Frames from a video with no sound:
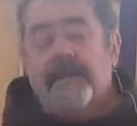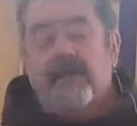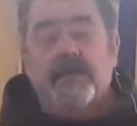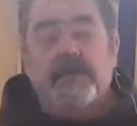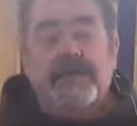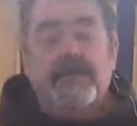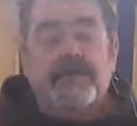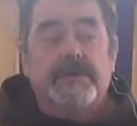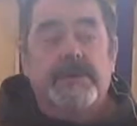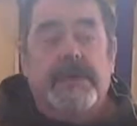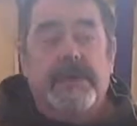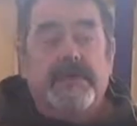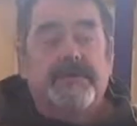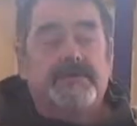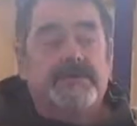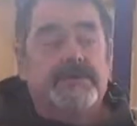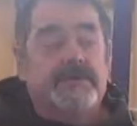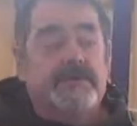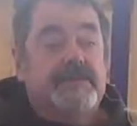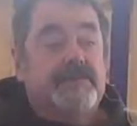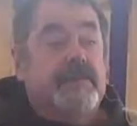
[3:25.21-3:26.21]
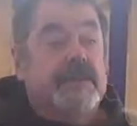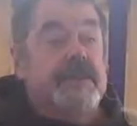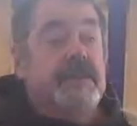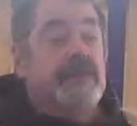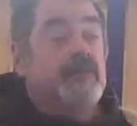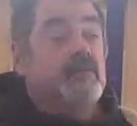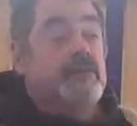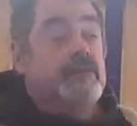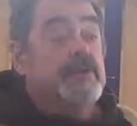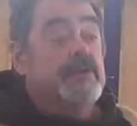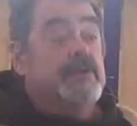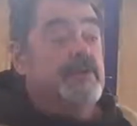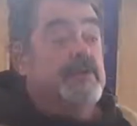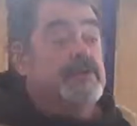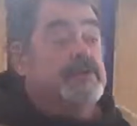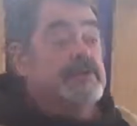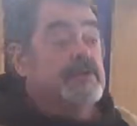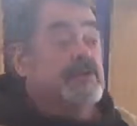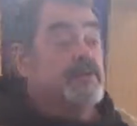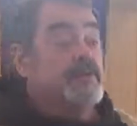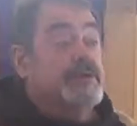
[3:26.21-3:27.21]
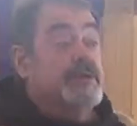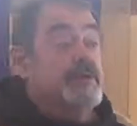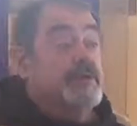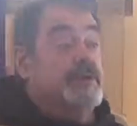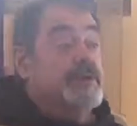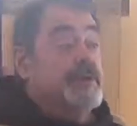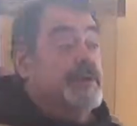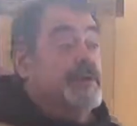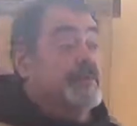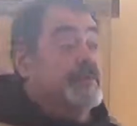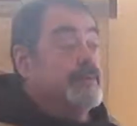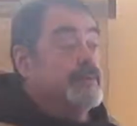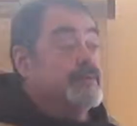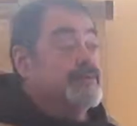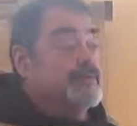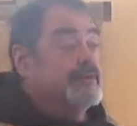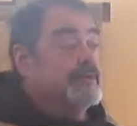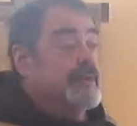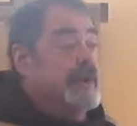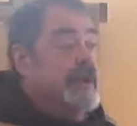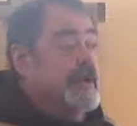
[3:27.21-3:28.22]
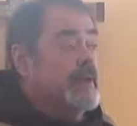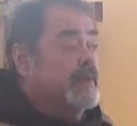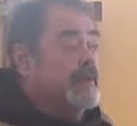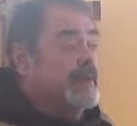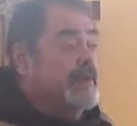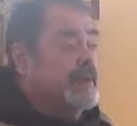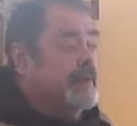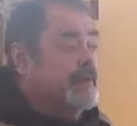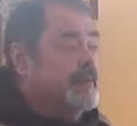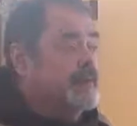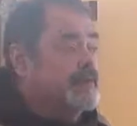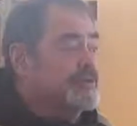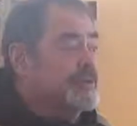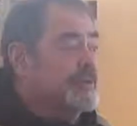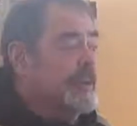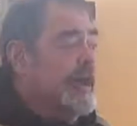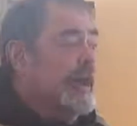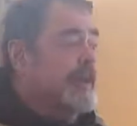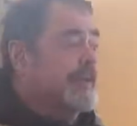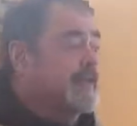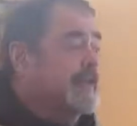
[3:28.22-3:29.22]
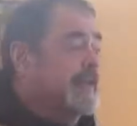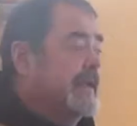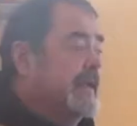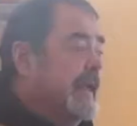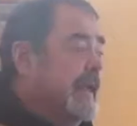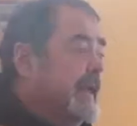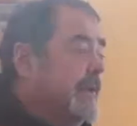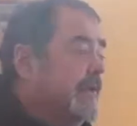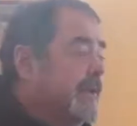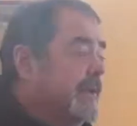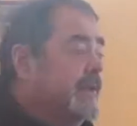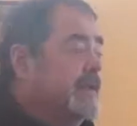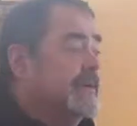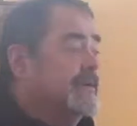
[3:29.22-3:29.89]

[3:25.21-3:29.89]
We don't have to debate whether it was a real burning bush or not a burning bush, or how did that happen,